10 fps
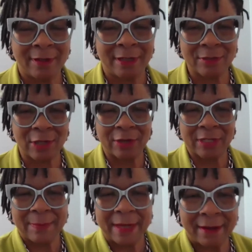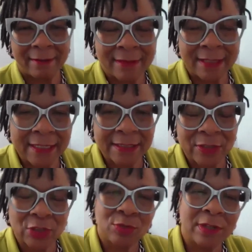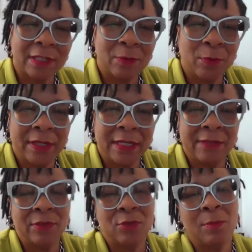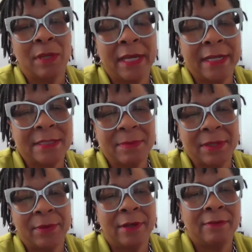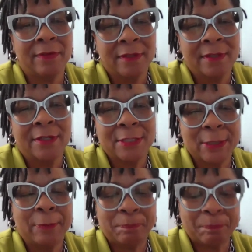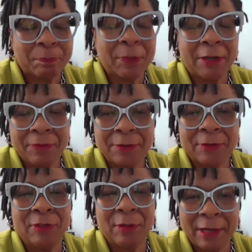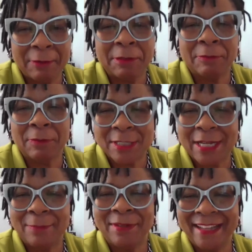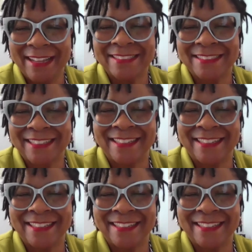talking about things that they're struggling with and even normalizing mental health. So I feel good about what's coming next.